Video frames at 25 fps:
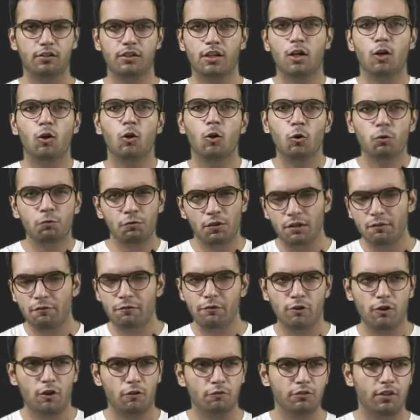the
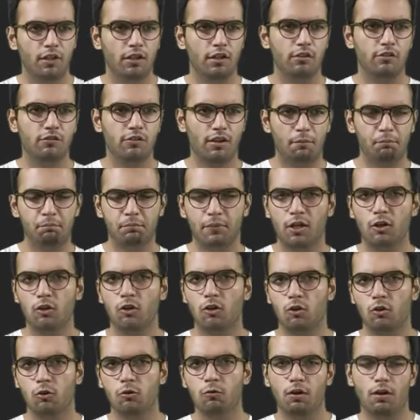overview of the chapter
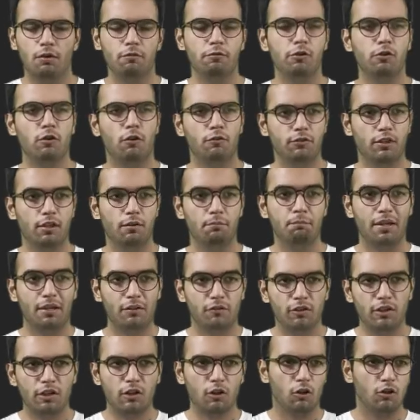or overview of the
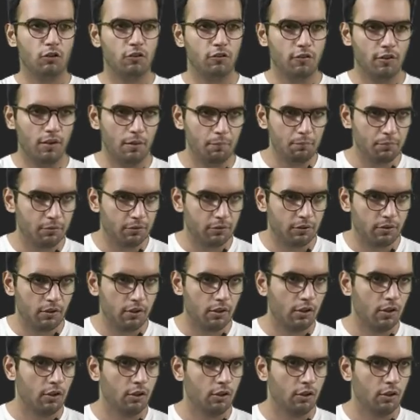basic concepts.